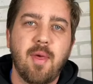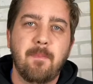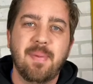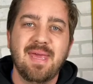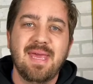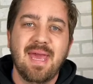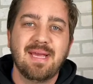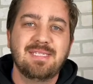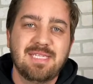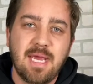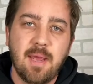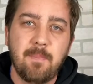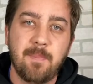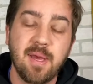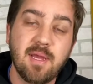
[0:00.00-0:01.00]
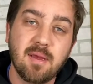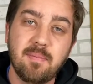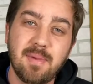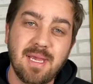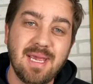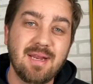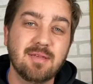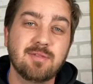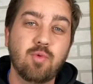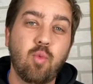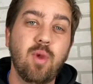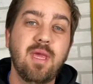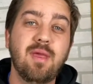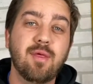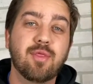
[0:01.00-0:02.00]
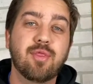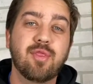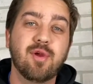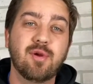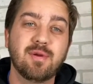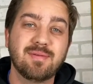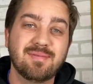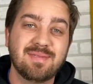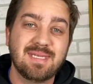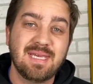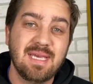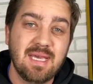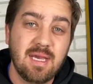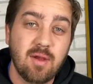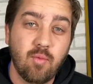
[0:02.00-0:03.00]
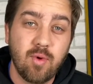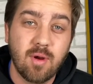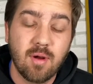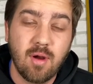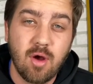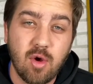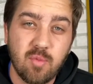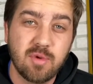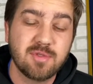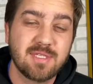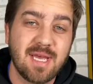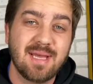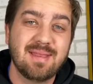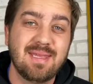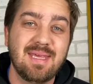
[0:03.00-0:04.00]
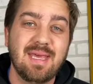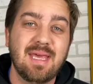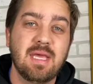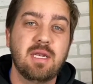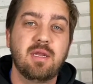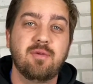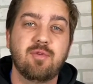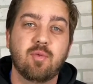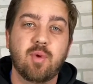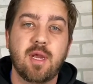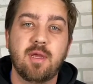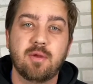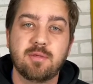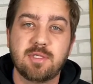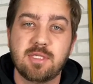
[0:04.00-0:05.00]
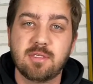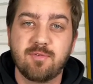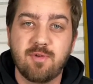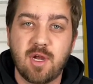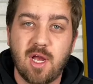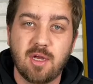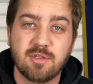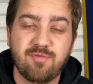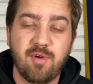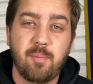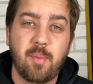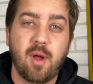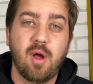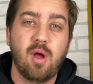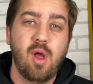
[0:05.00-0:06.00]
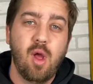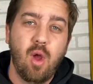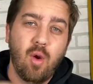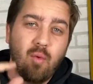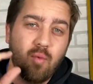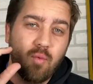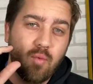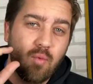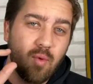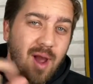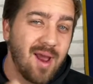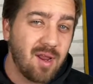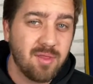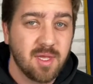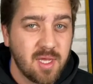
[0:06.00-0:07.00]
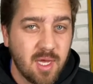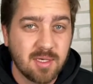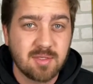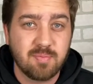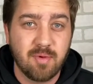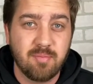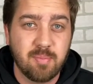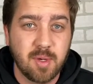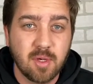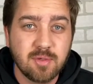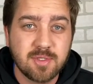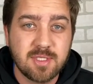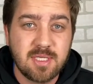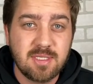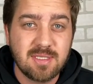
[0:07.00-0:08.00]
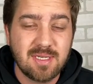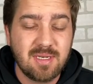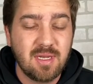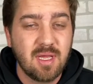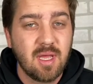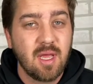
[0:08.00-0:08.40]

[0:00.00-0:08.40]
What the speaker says: PHA Pick'em. It is week 13. We are almost at the end of the regular season for college football, right on the cusp of bowl season.